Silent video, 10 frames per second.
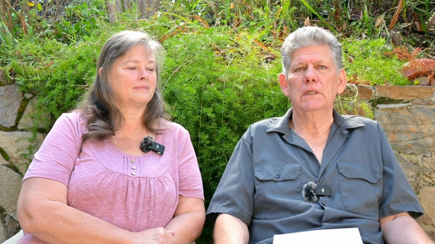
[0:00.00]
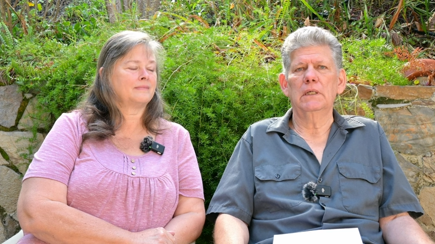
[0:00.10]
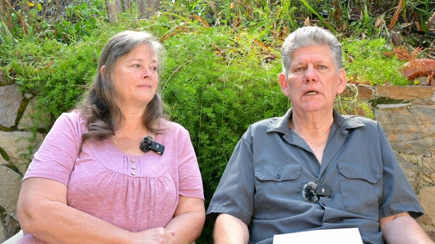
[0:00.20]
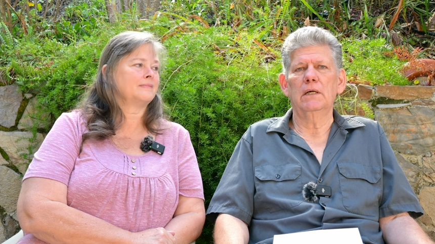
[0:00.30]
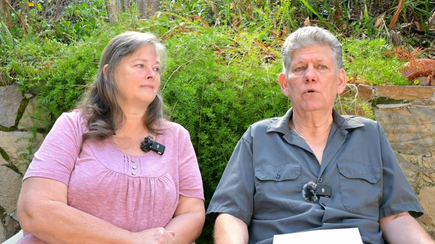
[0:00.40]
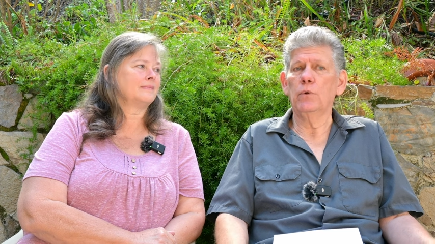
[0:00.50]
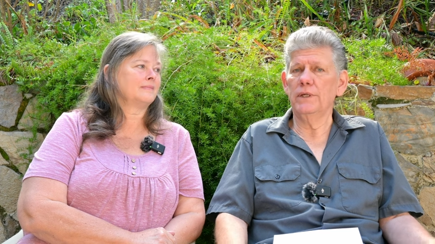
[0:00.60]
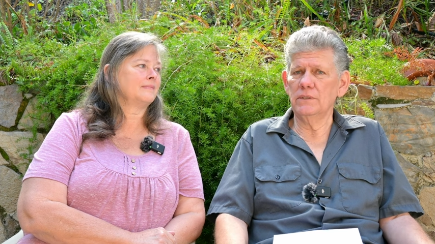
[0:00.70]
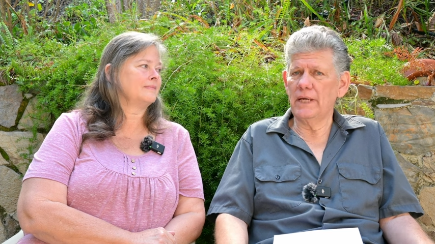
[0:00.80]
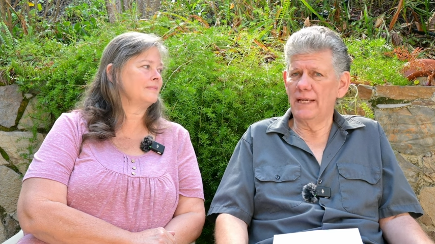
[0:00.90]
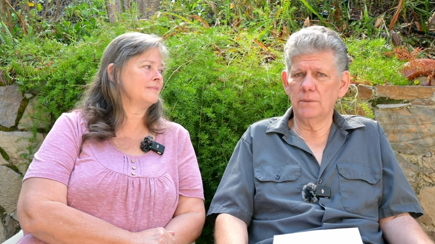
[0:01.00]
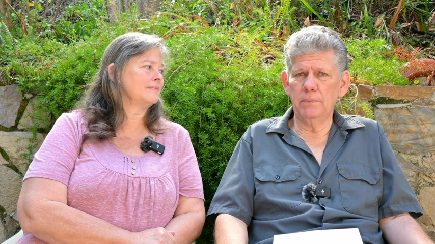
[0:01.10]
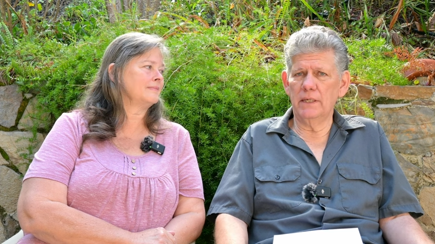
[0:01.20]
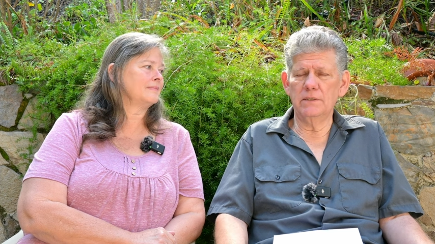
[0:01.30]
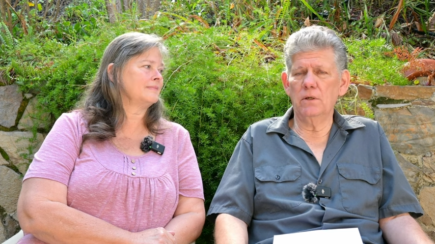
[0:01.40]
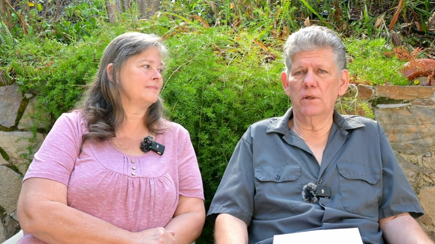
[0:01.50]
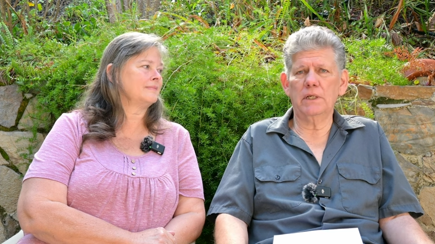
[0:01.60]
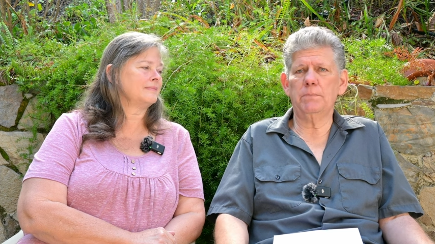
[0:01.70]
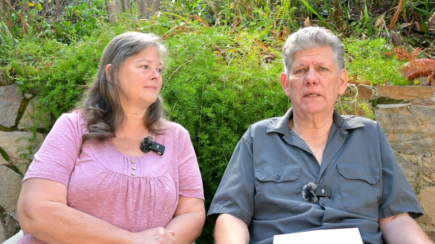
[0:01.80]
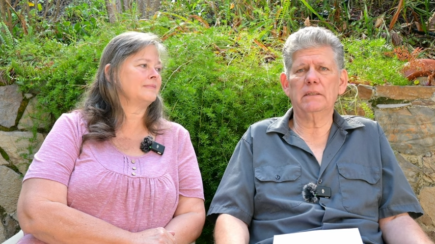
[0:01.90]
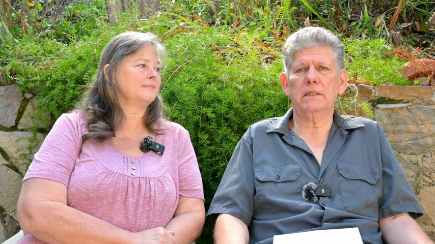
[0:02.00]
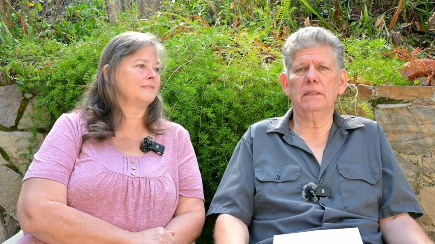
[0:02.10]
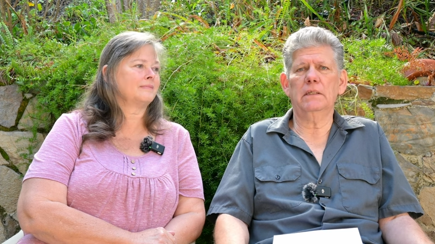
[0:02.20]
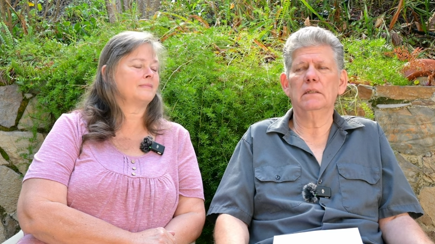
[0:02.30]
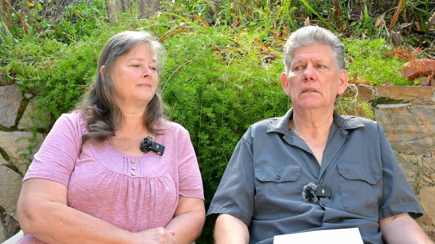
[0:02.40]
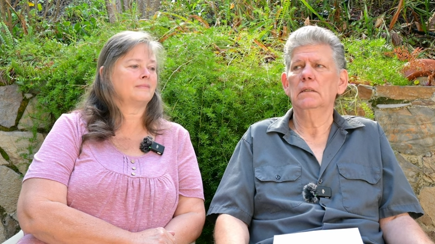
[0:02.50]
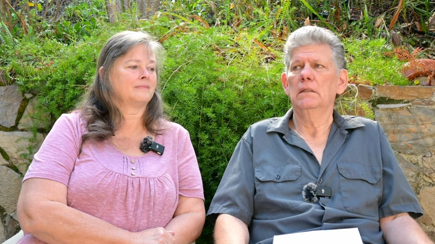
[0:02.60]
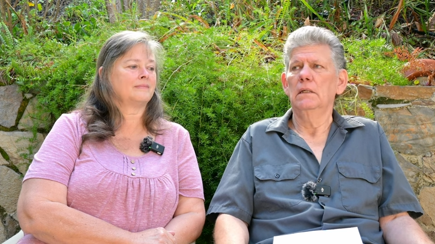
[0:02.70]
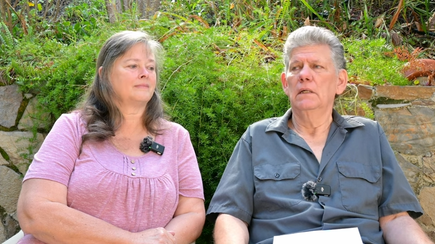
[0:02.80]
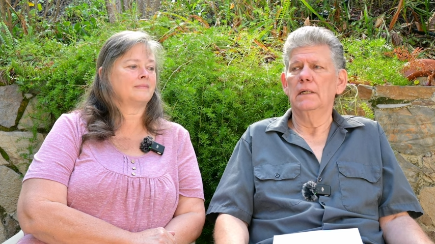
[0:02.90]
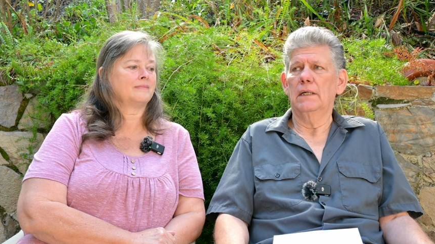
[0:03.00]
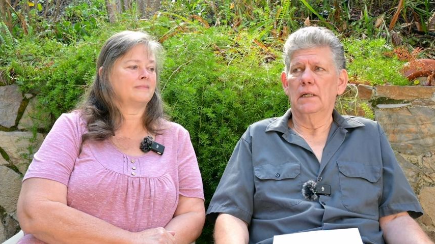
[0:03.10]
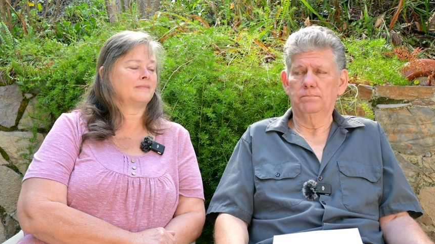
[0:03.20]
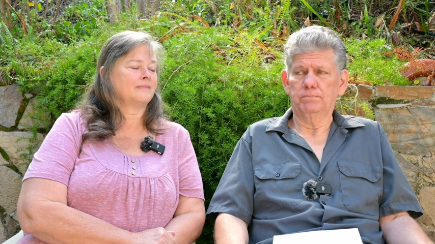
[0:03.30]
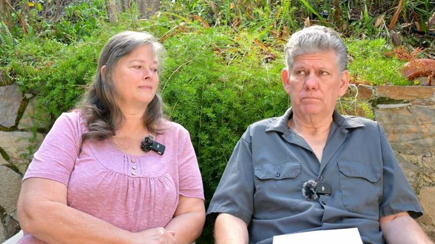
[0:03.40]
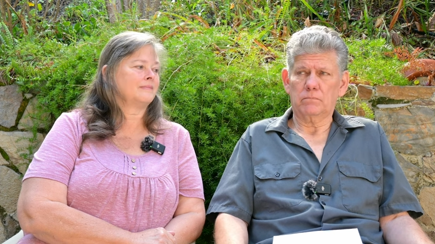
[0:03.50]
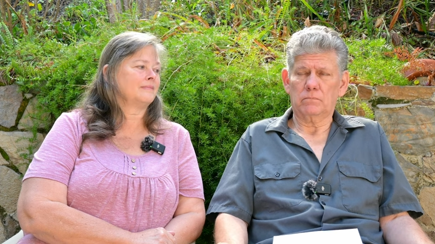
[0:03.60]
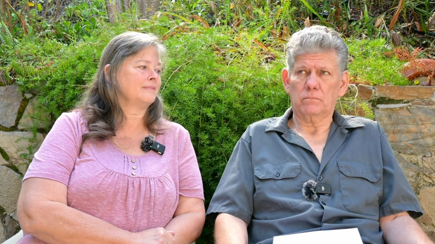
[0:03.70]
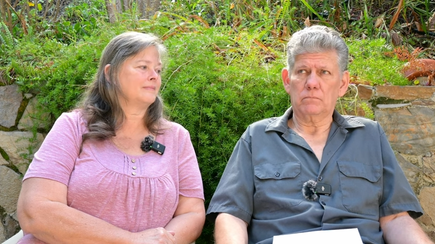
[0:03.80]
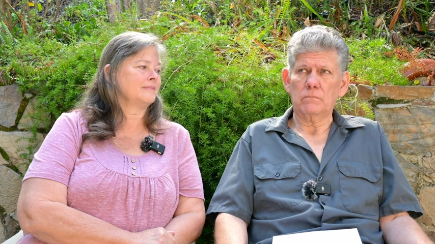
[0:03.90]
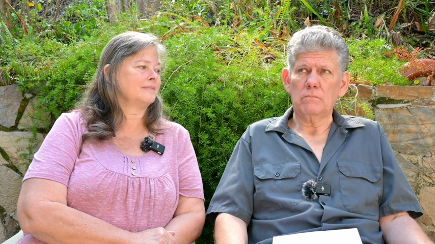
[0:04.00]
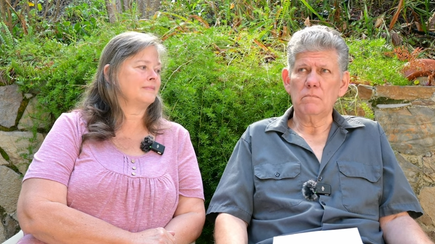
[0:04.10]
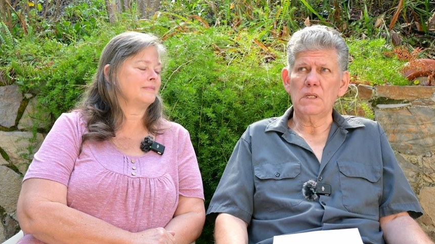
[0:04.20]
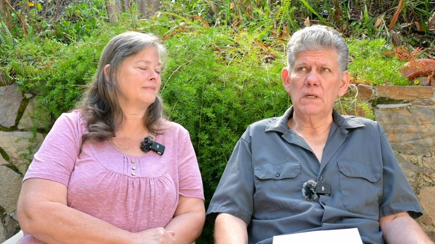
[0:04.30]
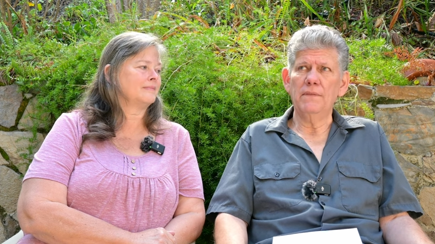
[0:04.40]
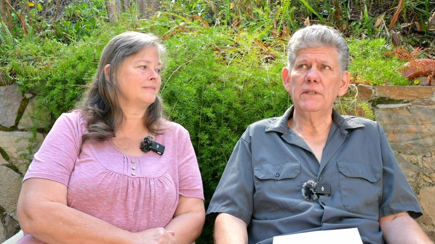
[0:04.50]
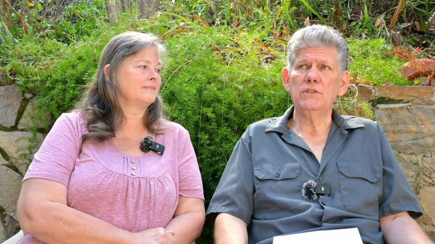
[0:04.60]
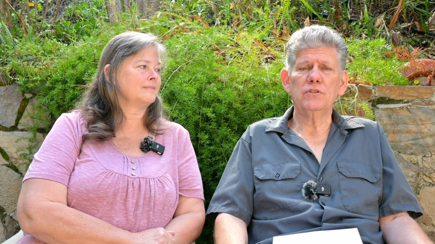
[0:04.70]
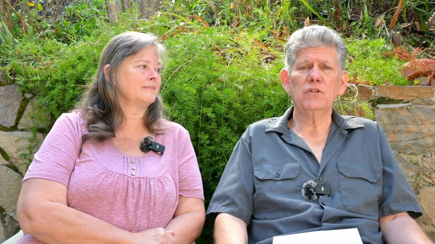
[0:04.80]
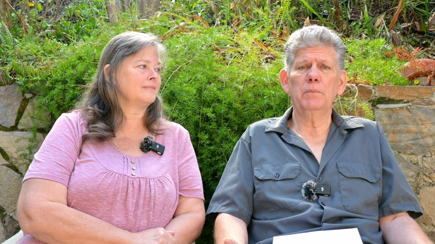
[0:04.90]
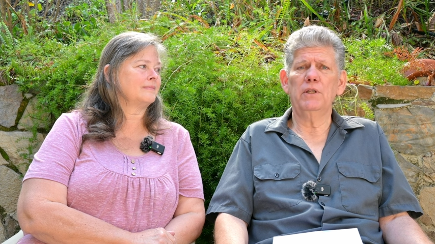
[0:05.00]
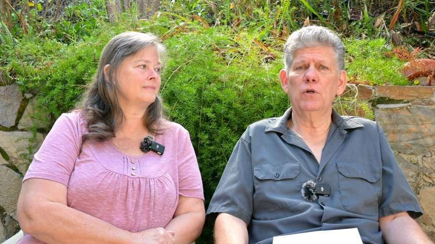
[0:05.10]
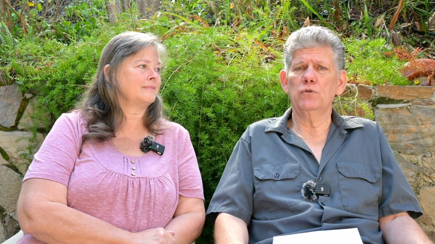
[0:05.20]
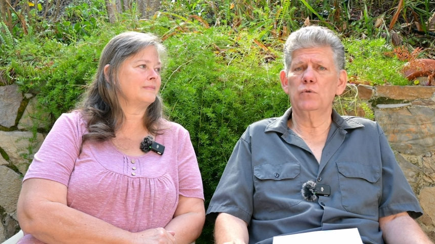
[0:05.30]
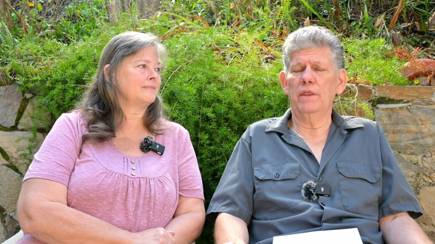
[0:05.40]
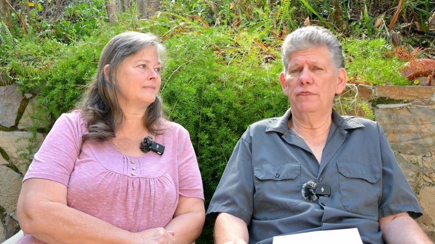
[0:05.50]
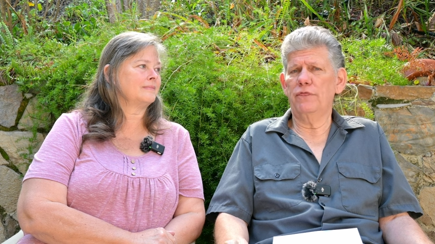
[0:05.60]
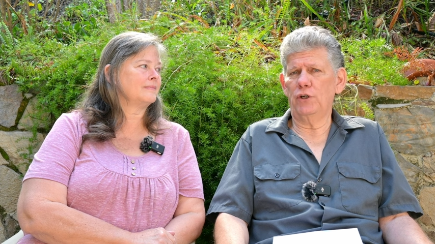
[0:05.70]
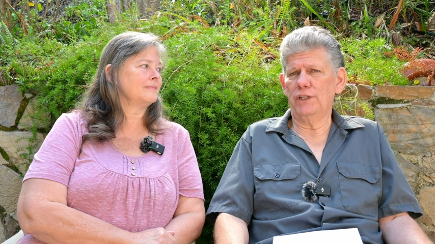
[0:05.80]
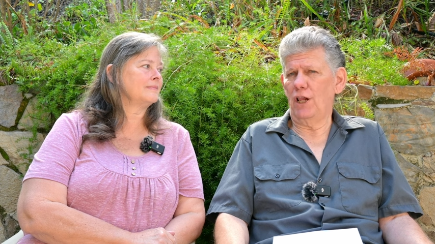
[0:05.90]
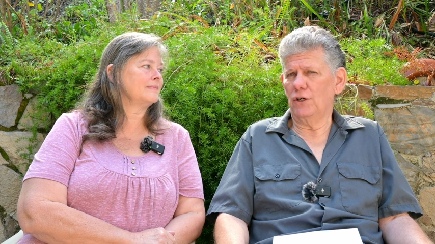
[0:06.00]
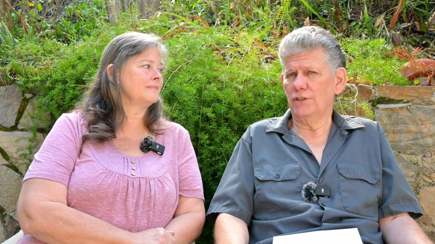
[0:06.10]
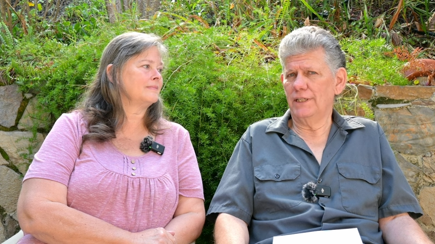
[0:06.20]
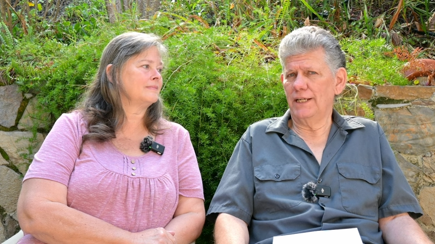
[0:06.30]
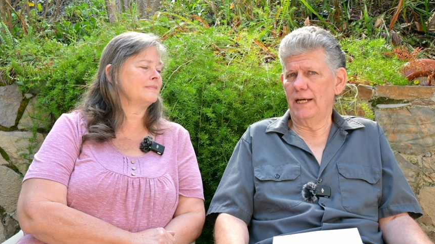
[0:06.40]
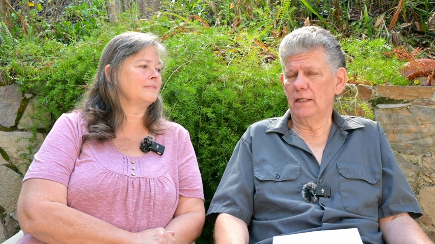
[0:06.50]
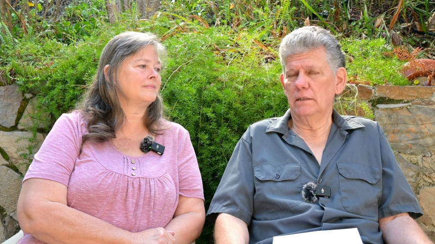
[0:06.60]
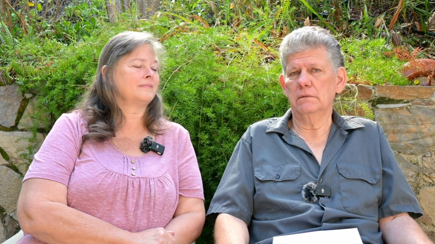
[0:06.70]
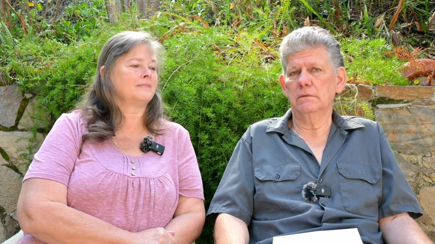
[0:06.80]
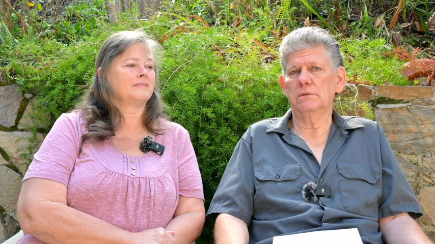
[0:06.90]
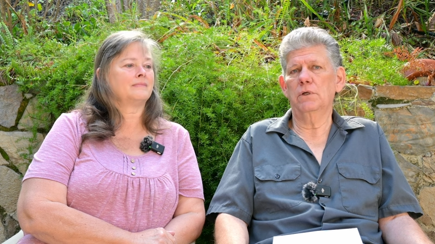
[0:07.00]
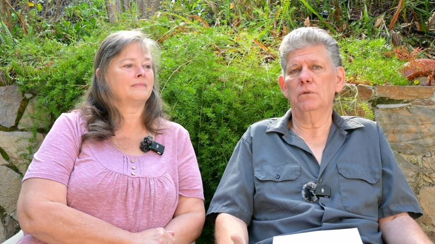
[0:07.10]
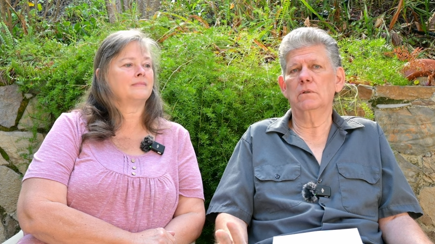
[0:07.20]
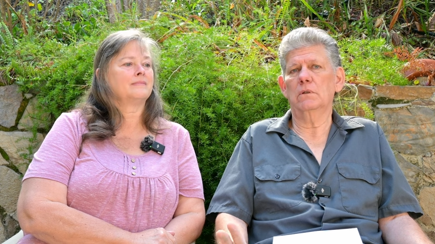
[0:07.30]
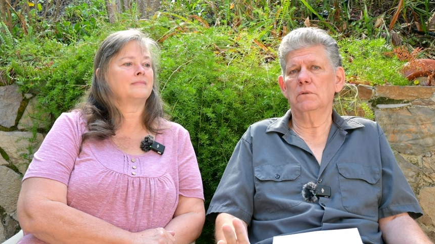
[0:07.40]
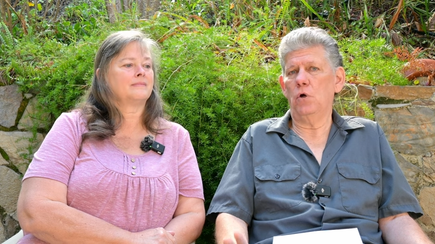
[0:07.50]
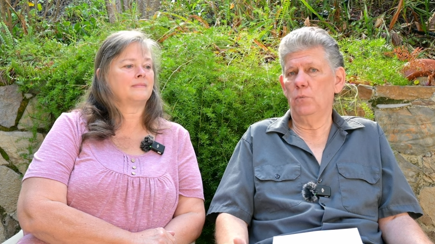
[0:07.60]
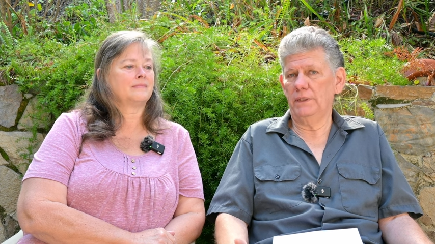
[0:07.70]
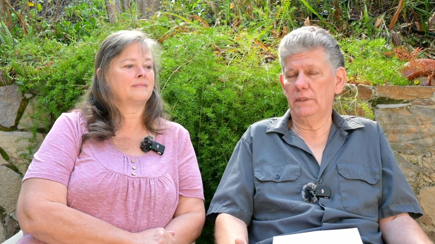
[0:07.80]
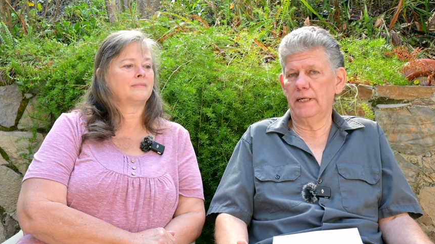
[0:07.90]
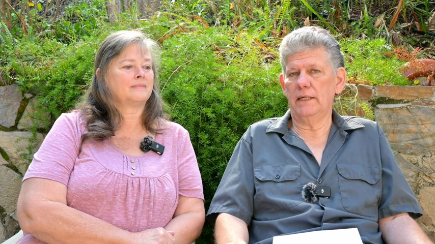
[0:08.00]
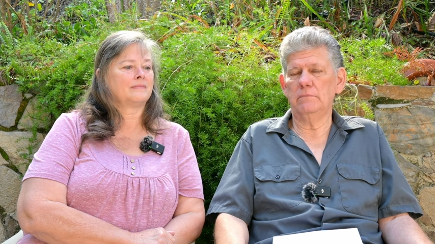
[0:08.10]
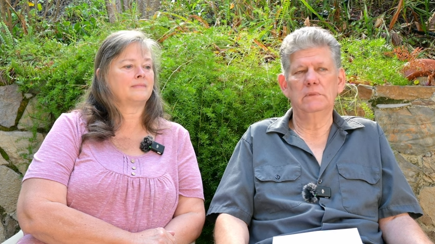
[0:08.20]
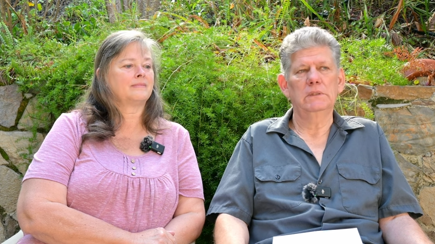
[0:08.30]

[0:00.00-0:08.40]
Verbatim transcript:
Speaker 1: uh, queen size beds, don't expect a king. Um, I think she told me those run thirty dollars a night. Don't hold me to that.